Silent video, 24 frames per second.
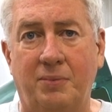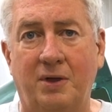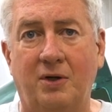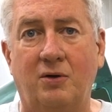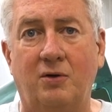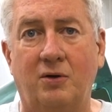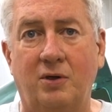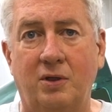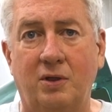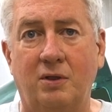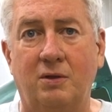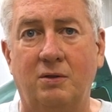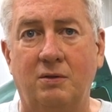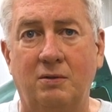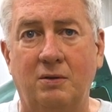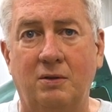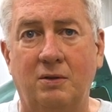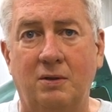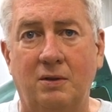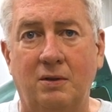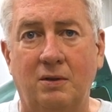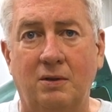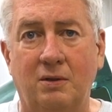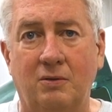period.
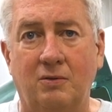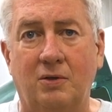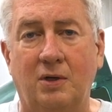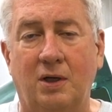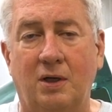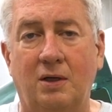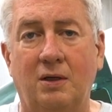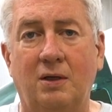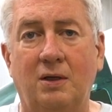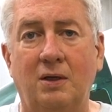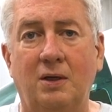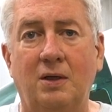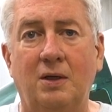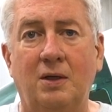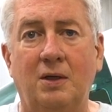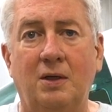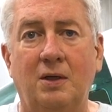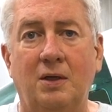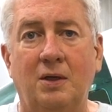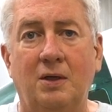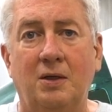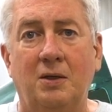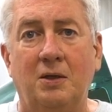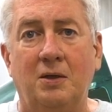Okay?
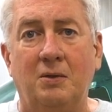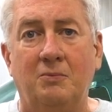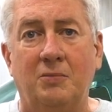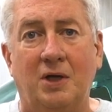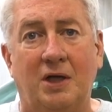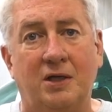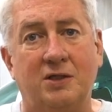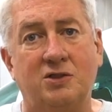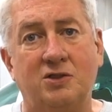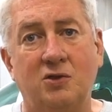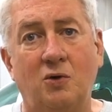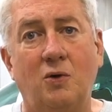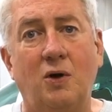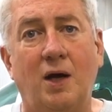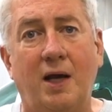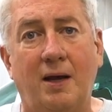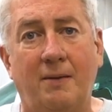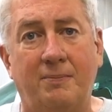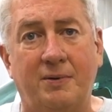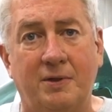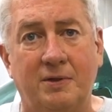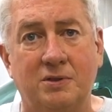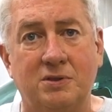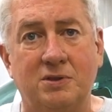But as so
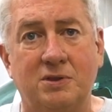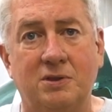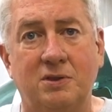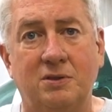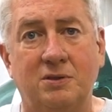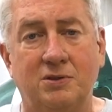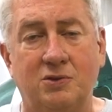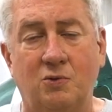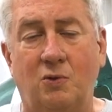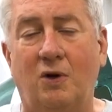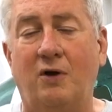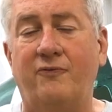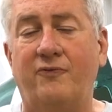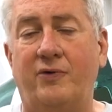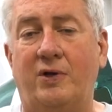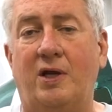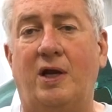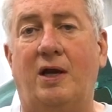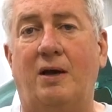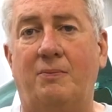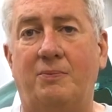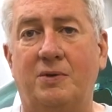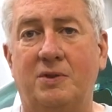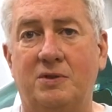often
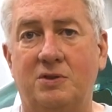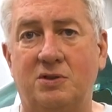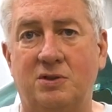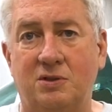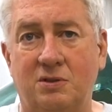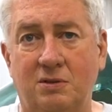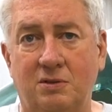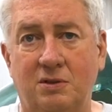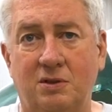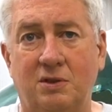happens,